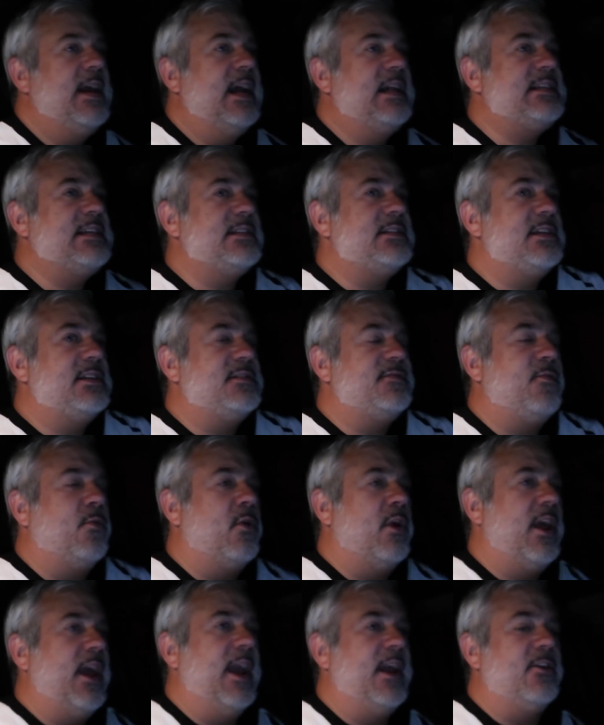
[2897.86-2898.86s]
It says it's
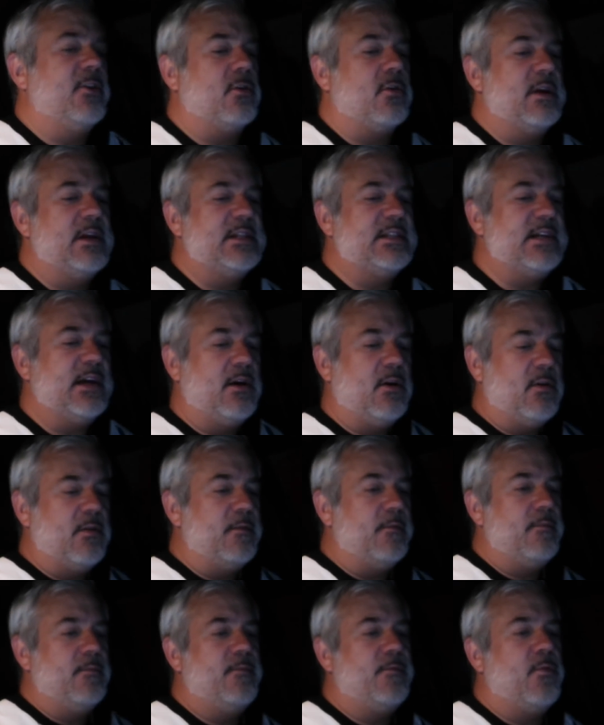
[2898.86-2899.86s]
48 degrees out,
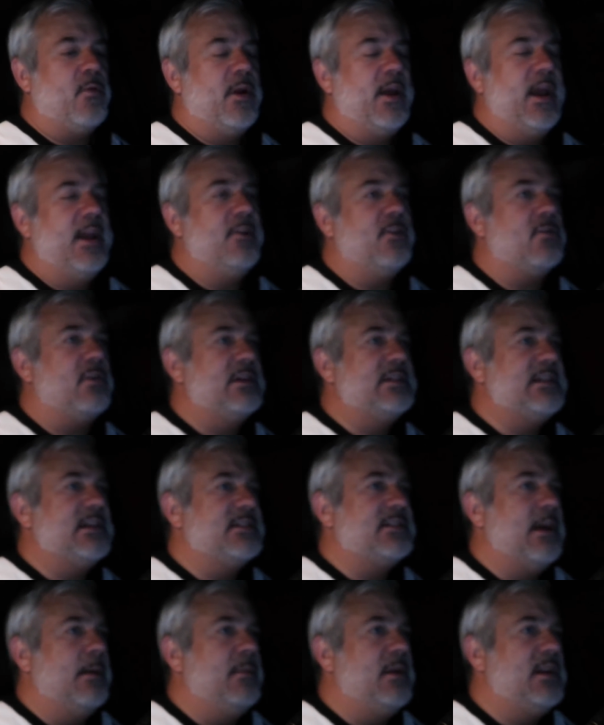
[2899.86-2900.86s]
or 48 degrees
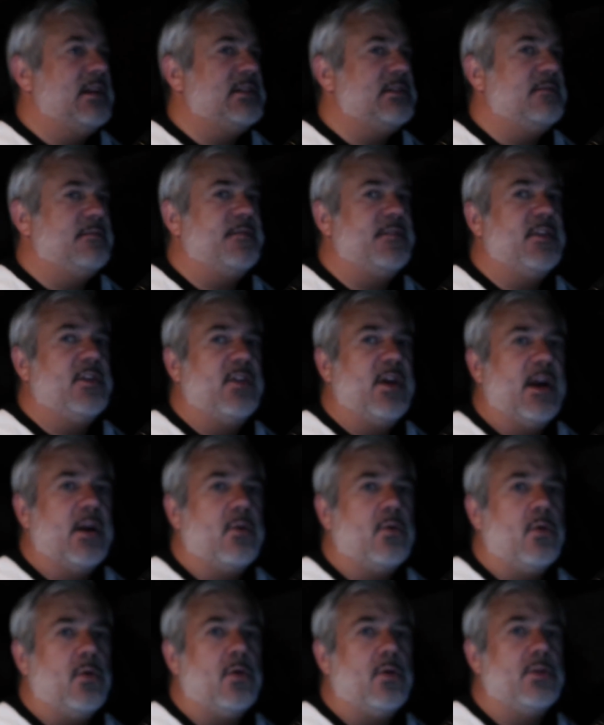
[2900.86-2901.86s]
outside, but it doesn't feel that
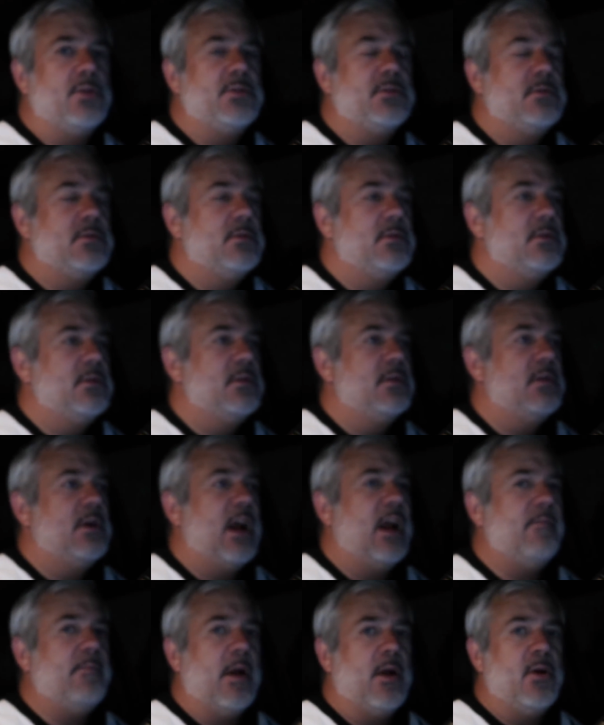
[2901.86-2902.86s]
cold.
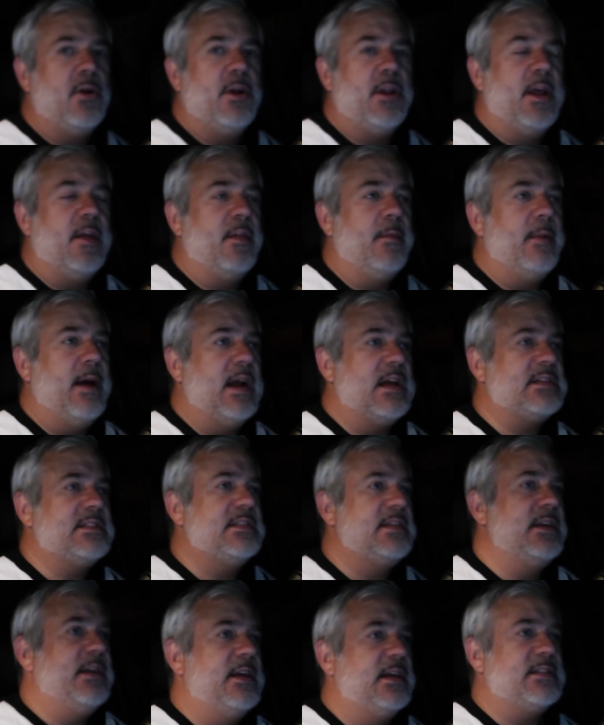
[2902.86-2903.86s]
I had my hoodie in the back
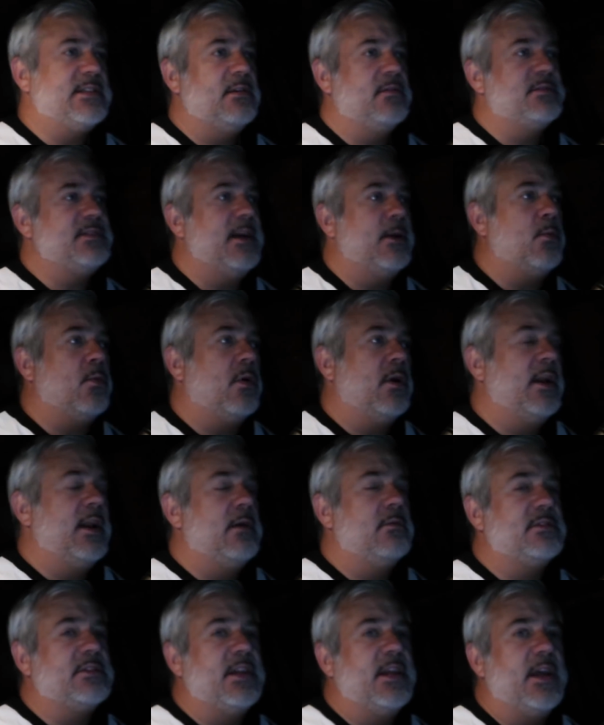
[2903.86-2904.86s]
seat because I was like worried
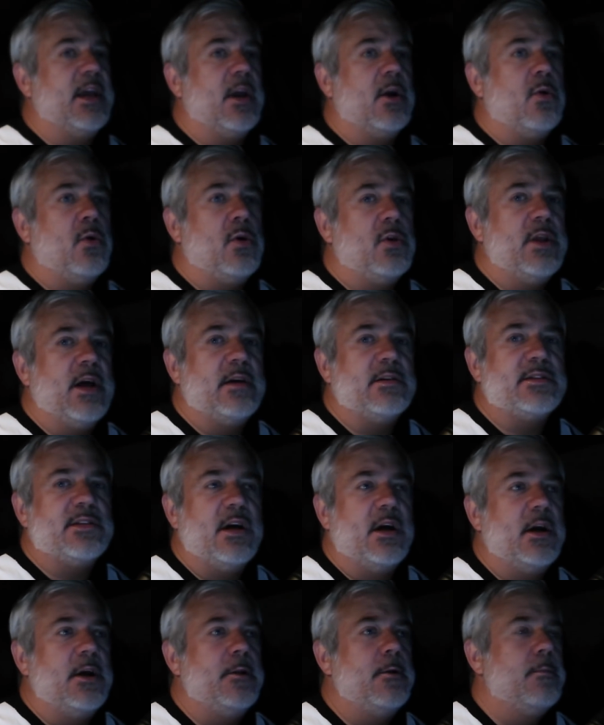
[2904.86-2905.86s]
I was going to get cold
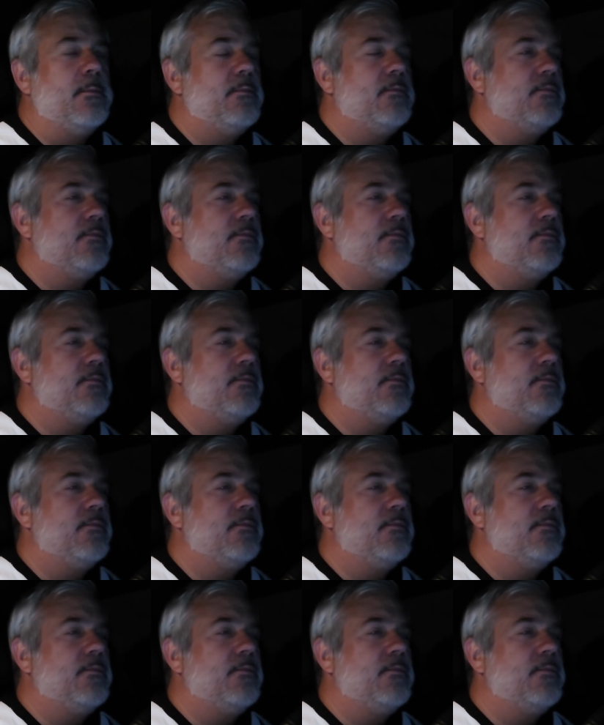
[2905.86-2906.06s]
outside.